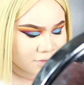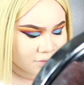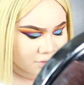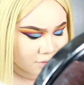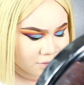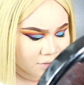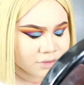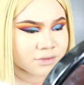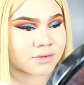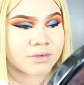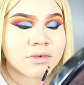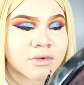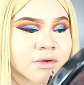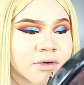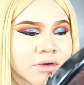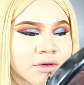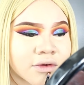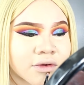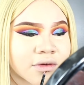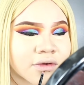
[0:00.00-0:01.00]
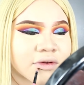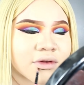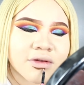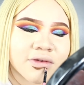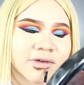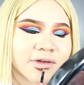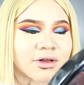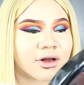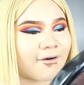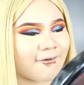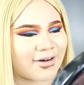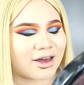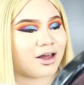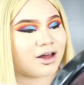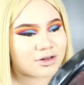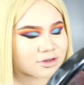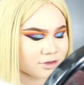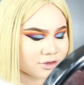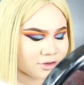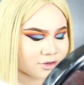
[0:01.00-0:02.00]
contour kit I got a way long time
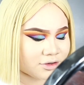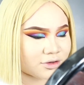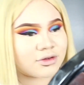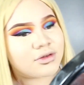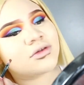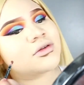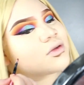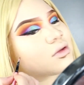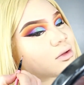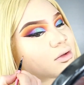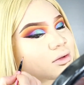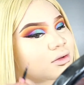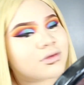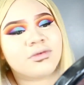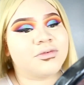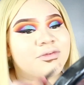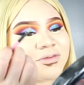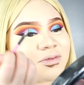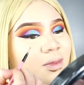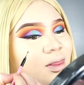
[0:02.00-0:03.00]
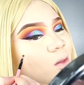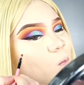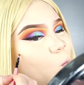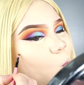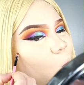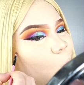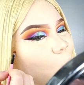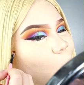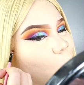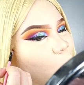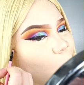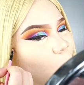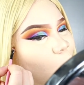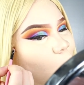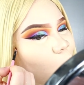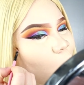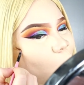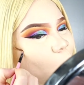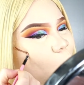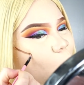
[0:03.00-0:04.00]
ago. I'm taking that
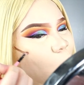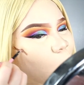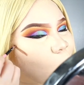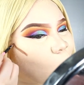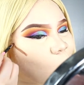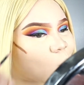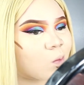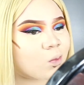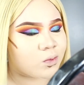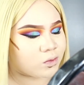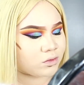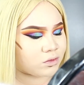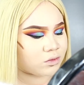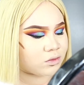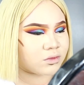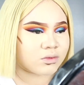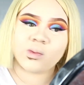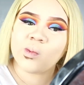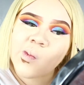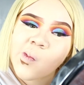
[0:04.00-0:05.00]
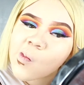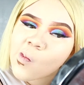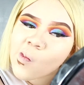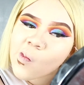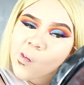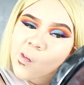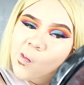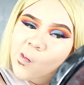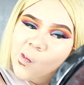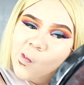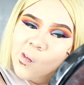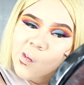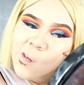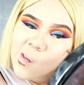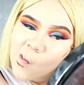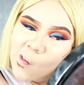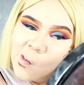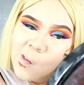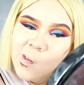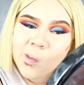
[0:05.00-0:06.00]
darkest shade
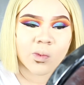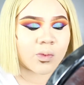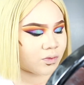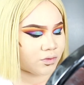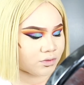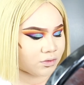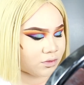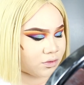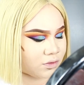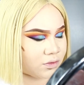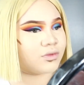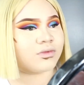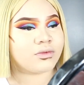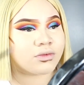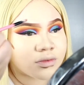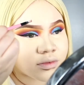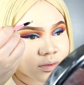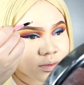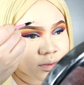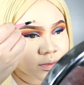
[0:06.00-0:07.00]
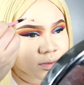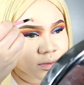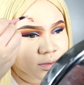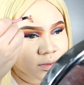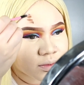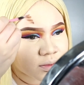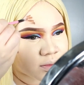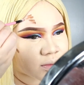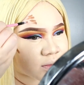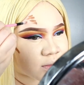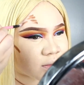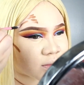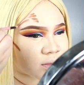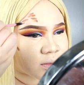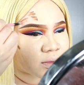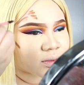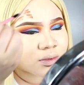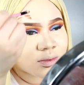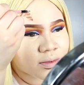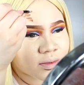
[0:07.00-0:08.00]
and I'm going to be contouring with that
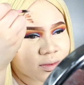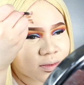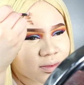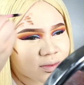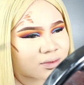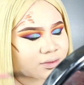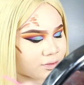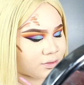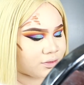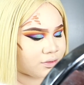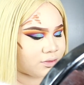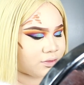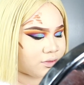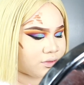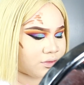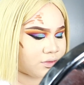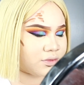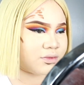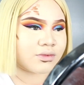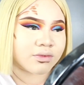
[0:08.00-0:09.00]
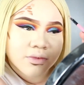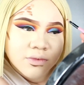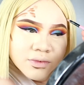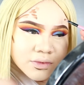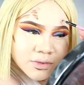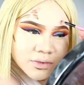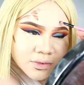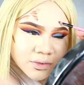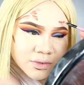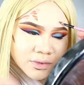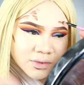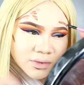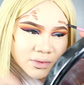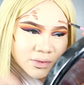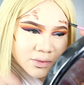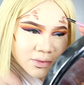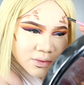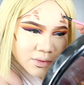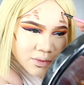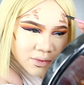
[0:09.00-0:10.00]
today.
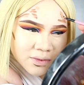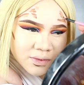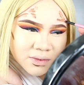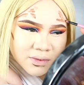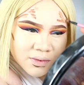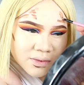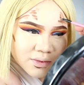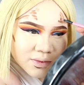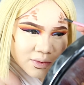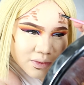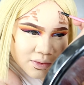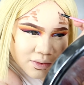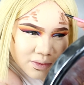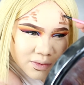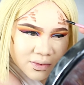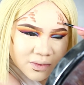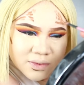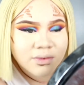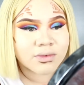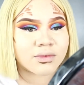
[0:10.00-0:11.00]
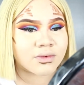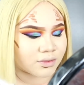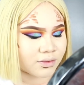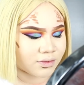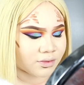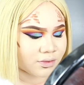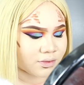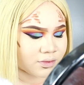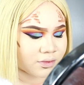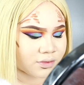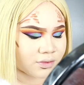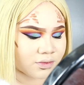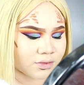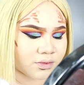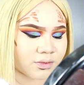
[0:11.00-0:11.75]
The reason why I didn't contour with my